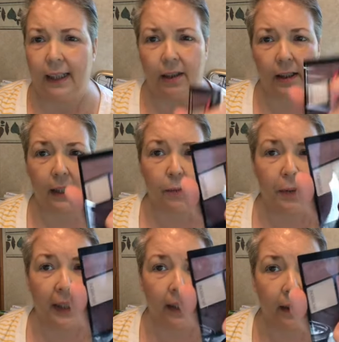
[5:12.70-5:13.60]
dusty
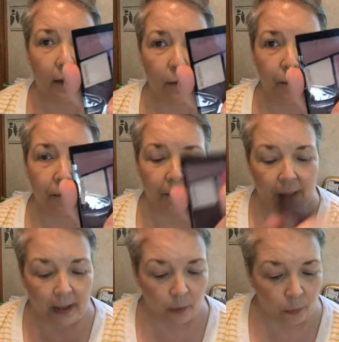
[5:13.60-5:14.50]
pink,
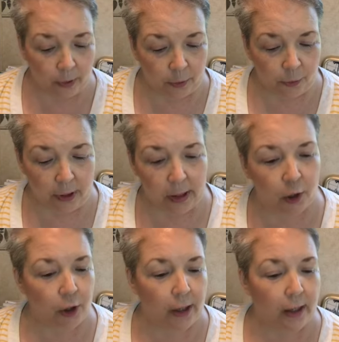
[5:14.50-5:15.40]
where the
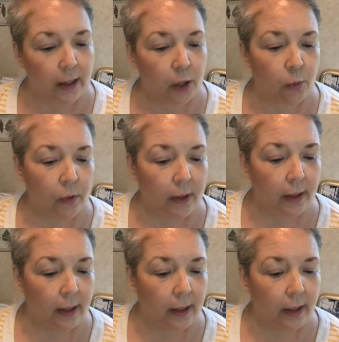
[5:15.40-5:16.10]
transition in this one